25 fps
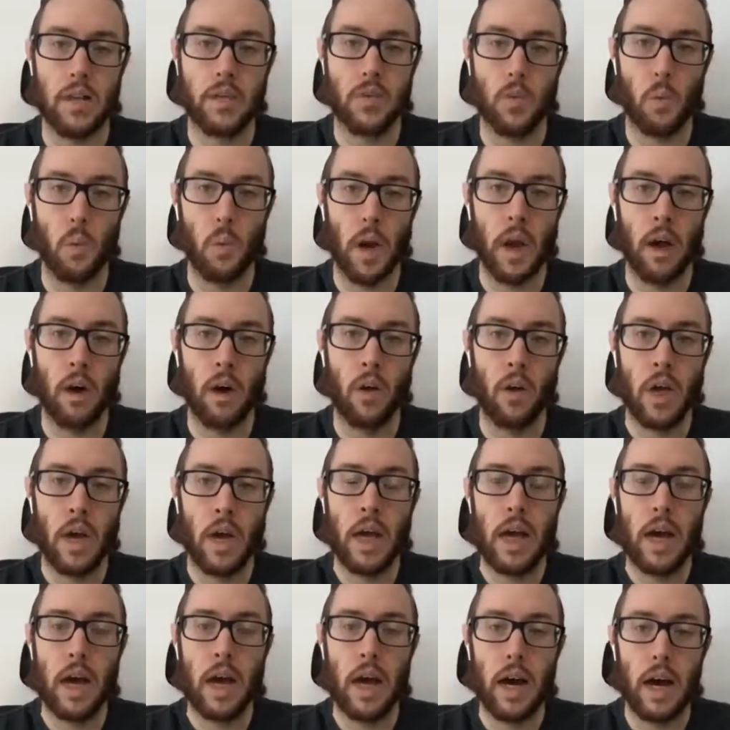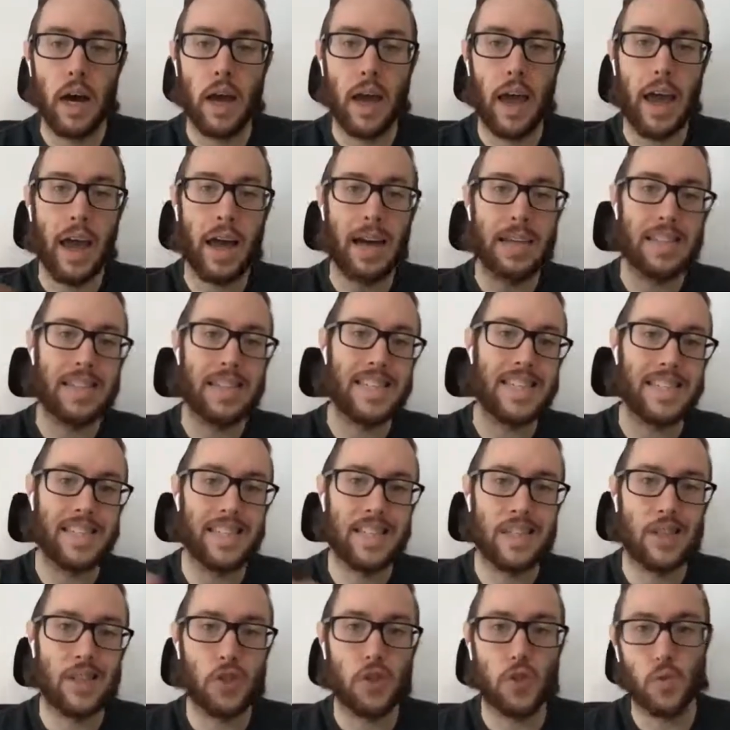as well uh, as these
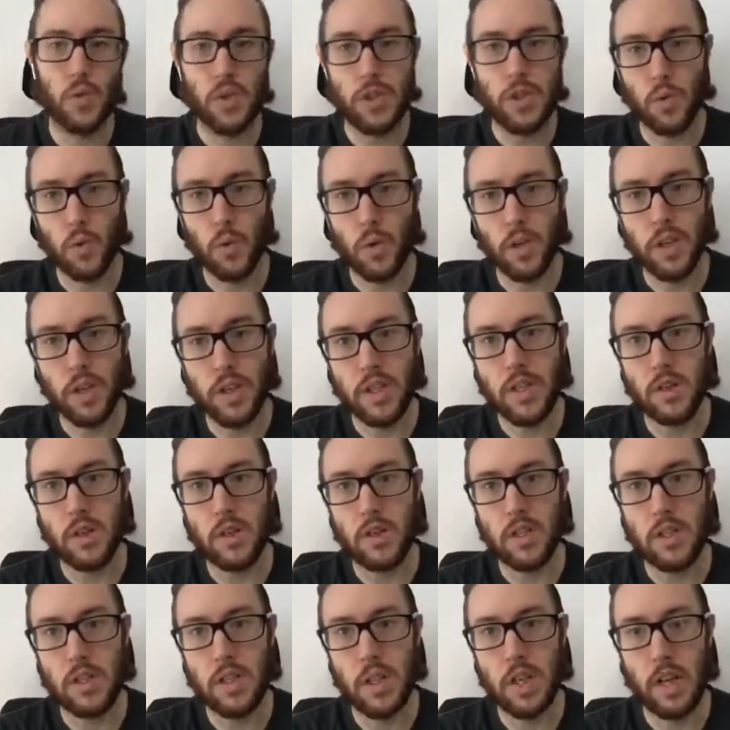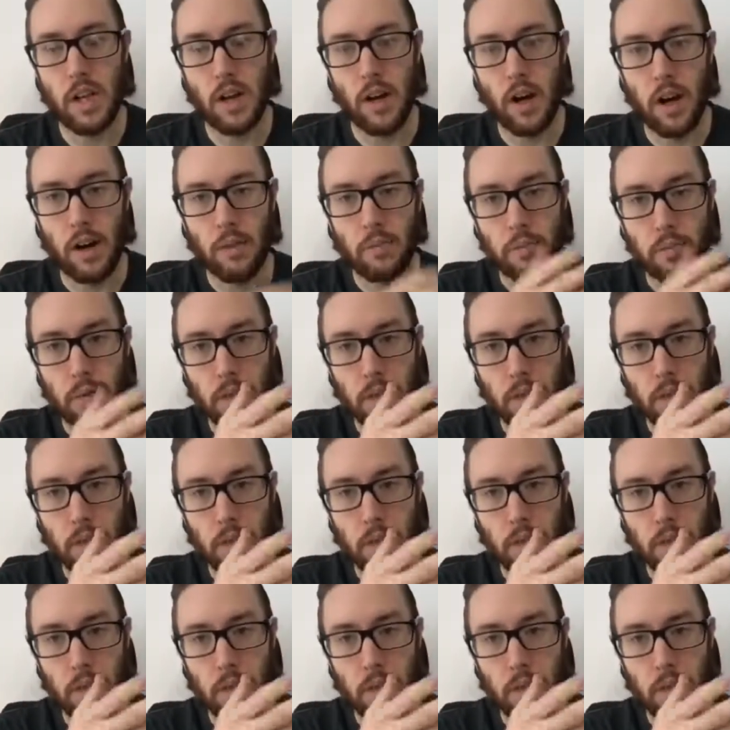industries really start to take off?